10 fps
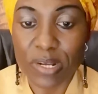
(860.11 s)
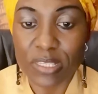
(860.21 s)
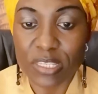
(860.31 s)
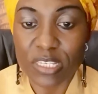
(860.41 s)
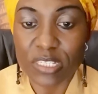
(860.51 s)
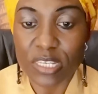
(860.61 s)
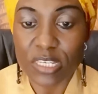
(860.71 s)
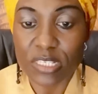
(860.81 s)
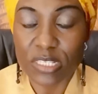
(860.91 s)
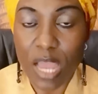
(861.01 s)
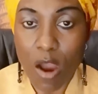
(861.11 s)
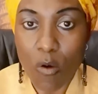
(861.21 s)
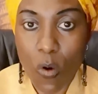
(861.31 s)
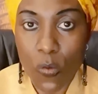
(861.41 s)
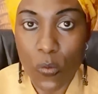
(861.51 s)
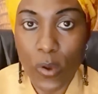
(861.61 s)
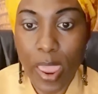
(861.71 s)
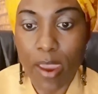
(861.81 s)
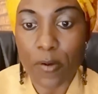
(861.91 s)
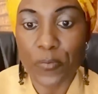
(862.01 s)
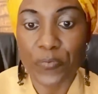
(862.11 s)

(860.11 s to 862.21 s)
but this is now rare.